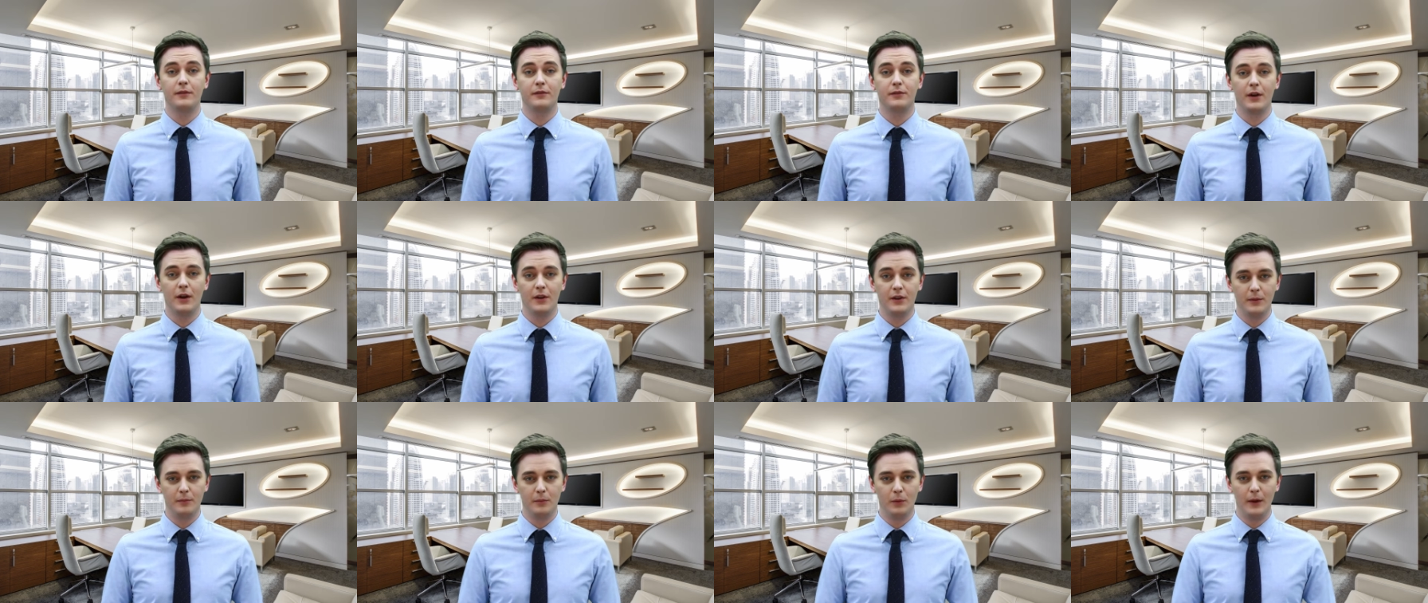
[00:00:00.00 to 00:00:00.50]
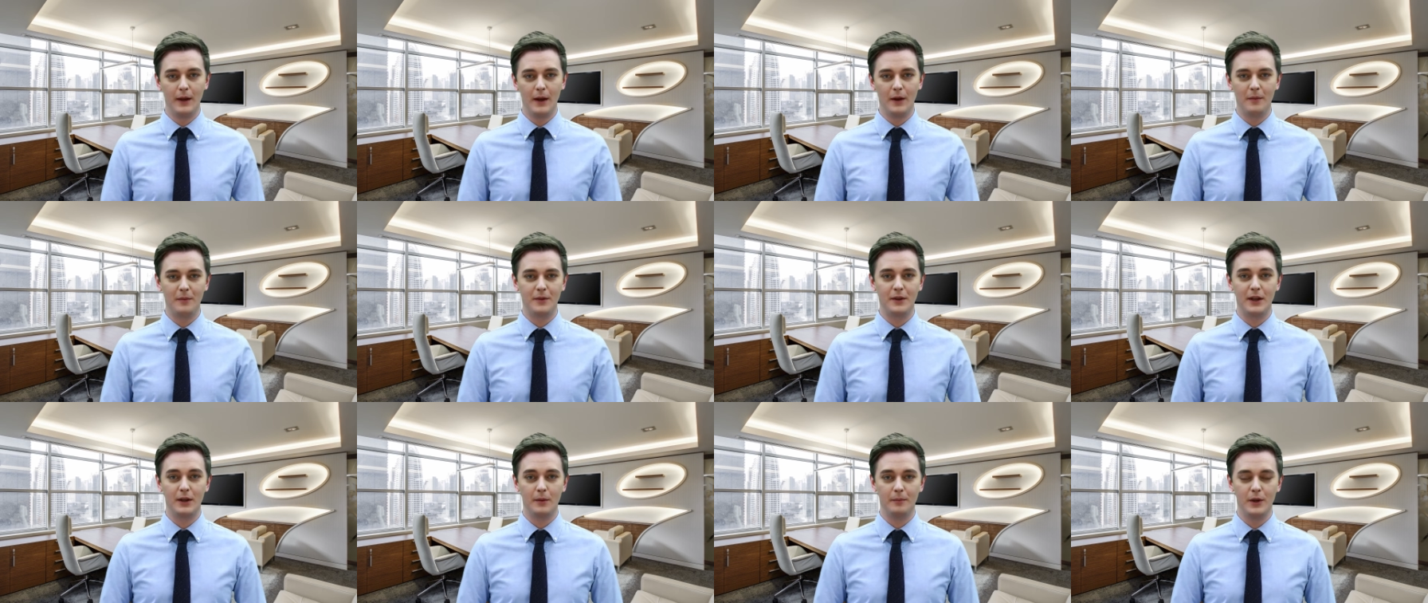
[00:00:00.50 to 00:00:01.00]

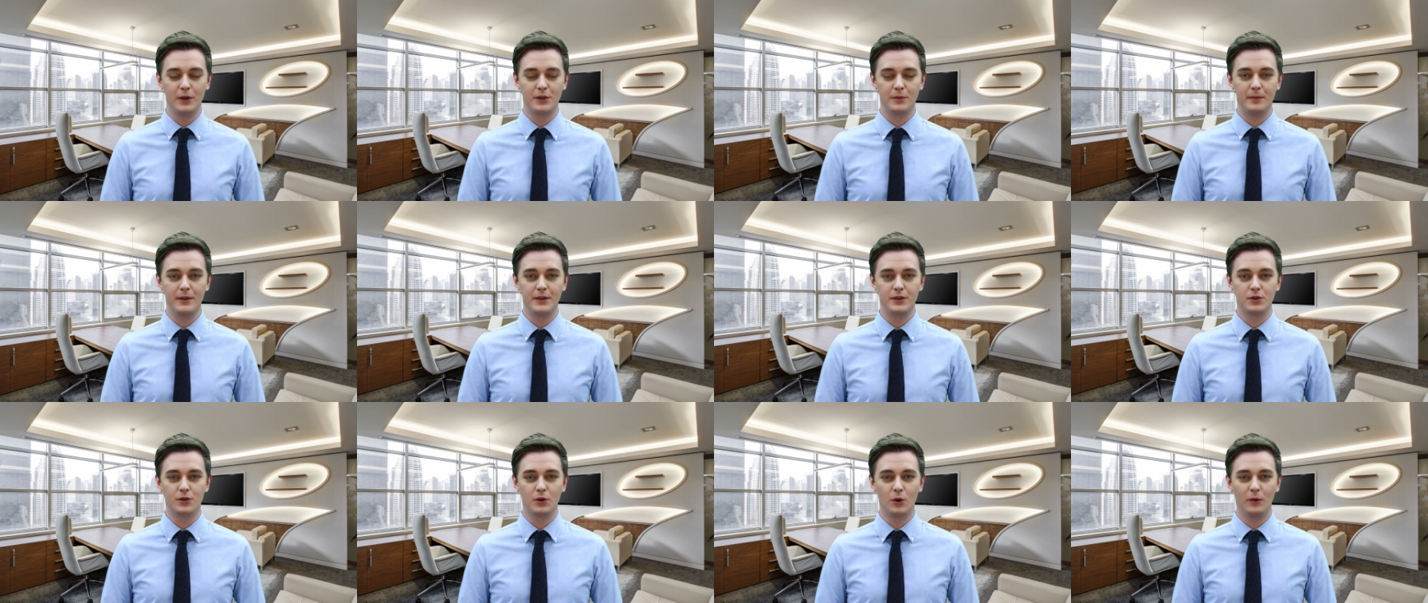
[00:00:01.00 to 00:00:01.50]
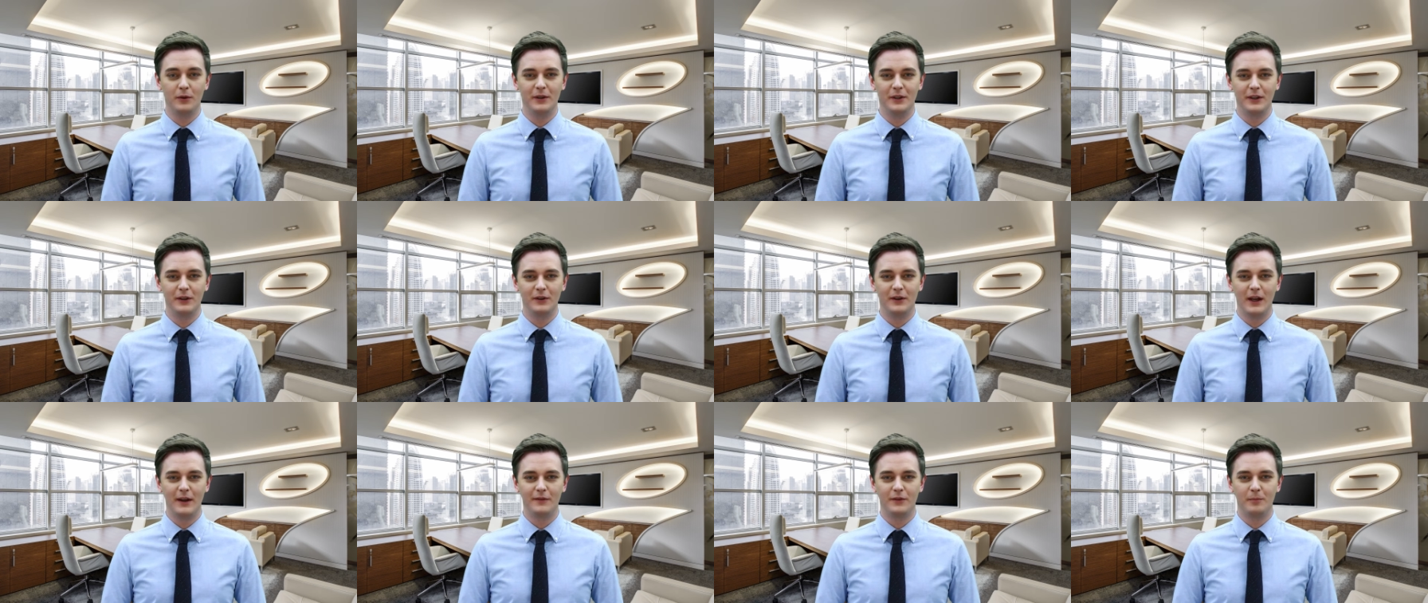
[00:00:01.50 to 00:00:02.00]
Furthermore, you must be sure
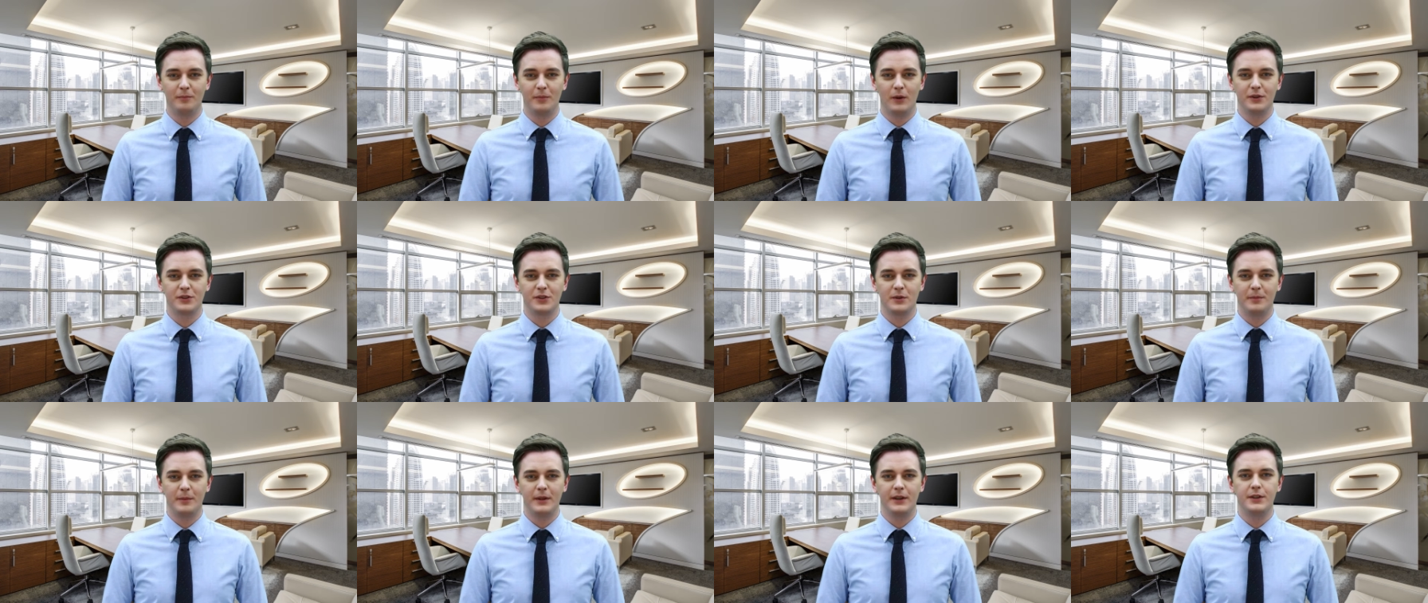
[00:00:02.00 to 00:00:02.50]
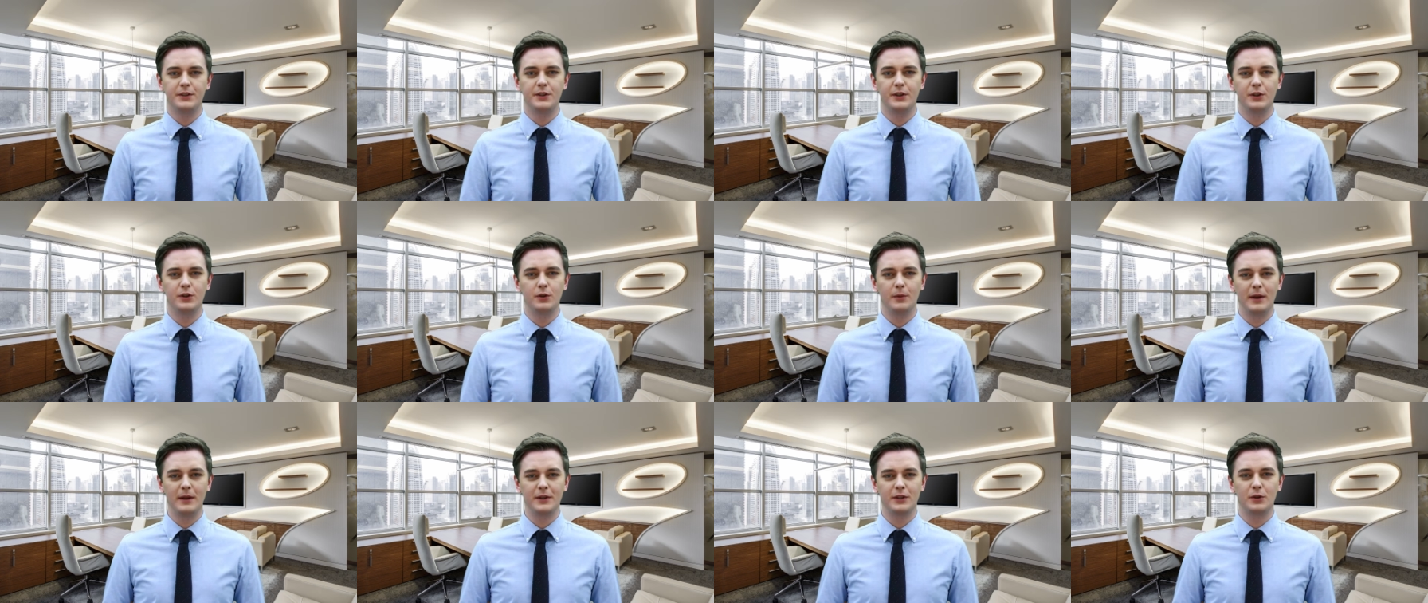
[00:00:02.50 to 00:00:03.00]
that you have the
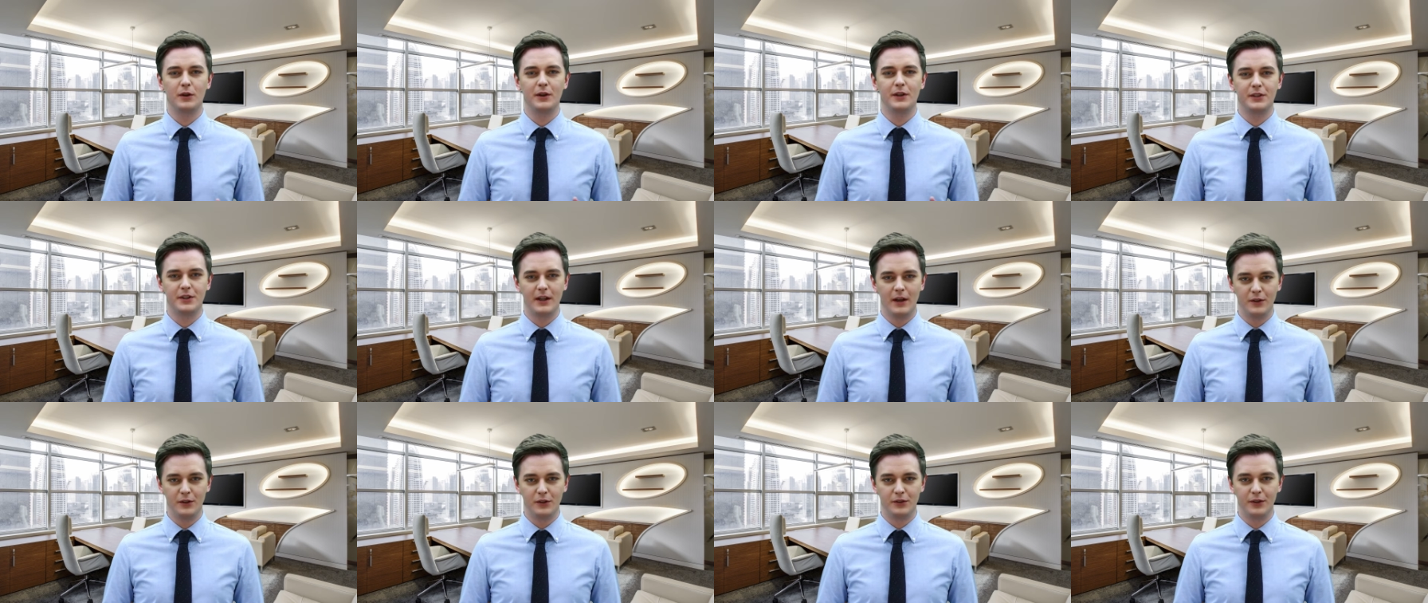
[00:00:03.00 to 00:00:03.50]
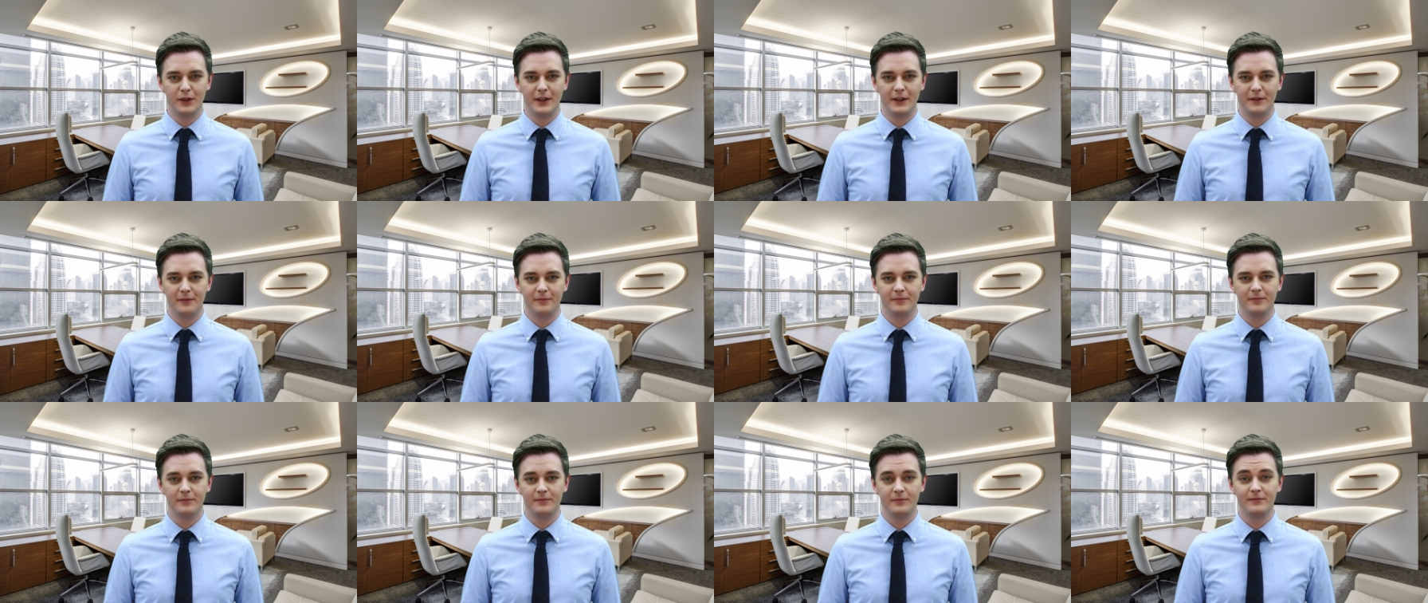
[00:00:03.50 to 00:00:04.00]
possibility to enter a country.